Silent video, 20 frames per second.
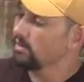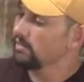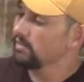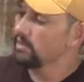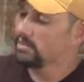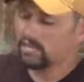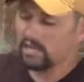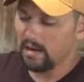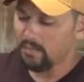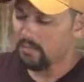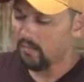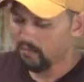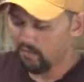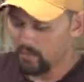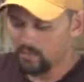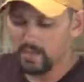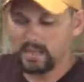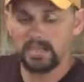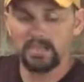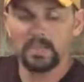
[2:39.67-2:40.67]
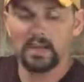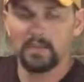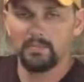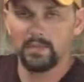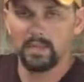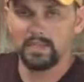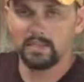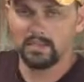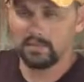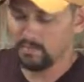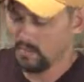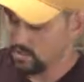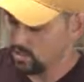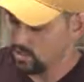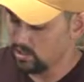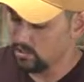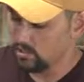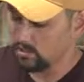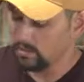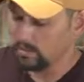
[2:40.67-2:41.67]
of the same information I
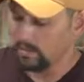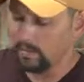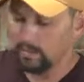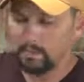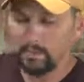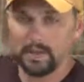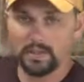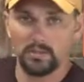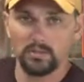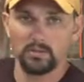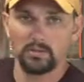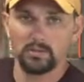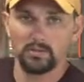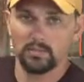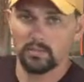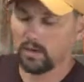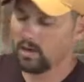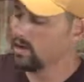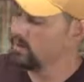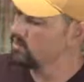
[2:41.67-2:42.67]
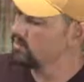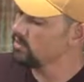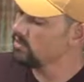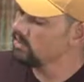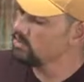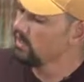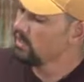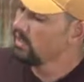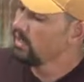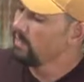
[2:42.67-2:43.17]
mentioned on the pistol cartridge,